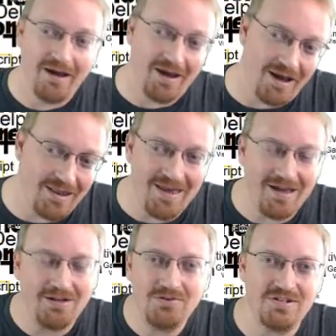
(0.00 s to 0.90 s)
And
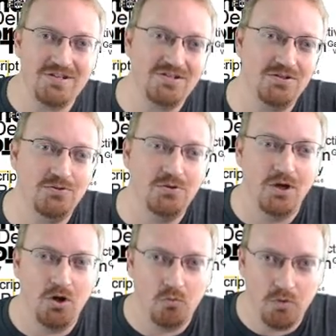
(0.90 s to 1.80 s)
that goes into,
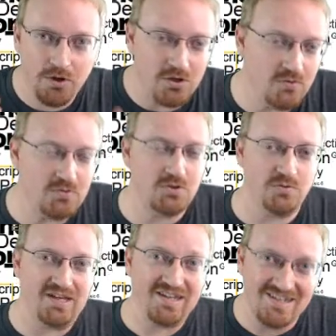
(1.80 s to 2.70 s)
what are you
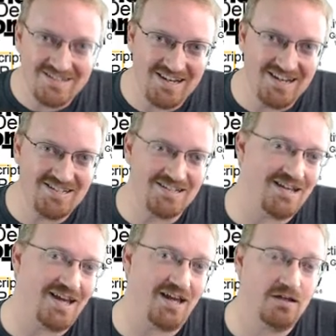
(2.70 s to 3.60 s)
doing day to
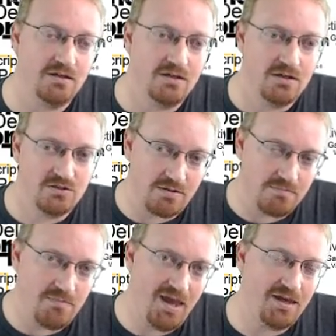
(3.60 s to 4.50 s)
day to
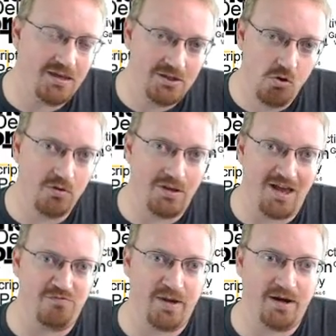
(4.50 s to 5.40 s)
make your
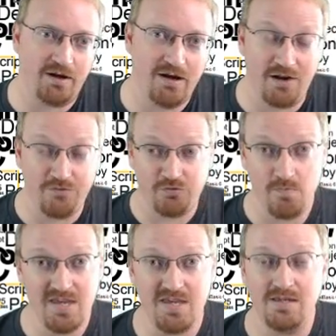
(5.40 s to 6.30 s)
life better? And for
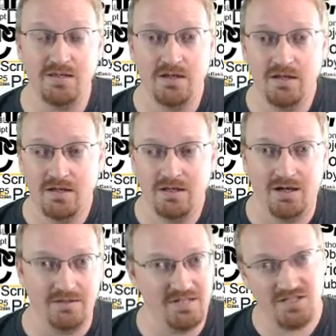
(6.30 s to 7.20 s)
me,
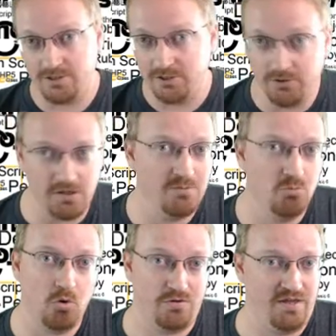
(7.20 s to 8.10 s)
that's learning
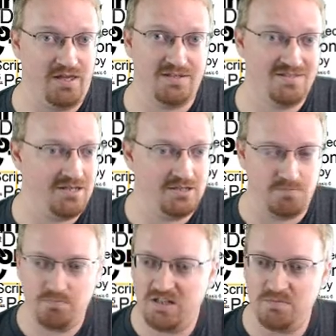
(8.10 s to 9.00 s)
more things. That's
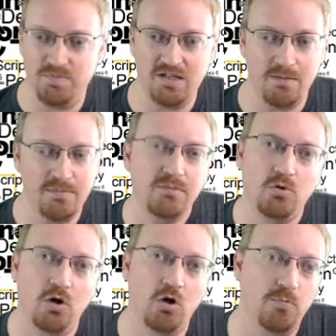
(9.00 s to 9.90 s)
becoming
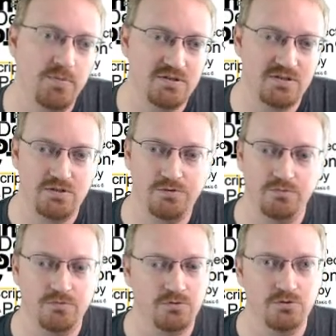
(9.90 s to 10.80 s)
more open
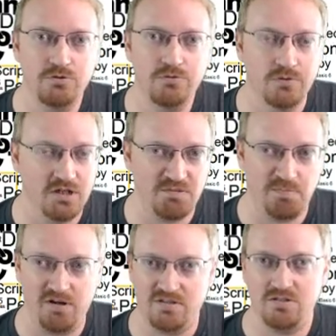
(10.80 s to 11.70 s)
to newer
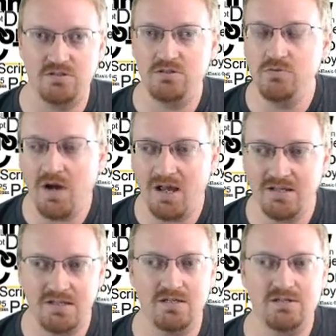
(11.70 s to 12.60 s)
experiences, new
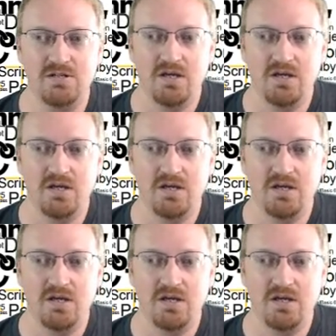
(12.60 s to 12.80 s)
ideas.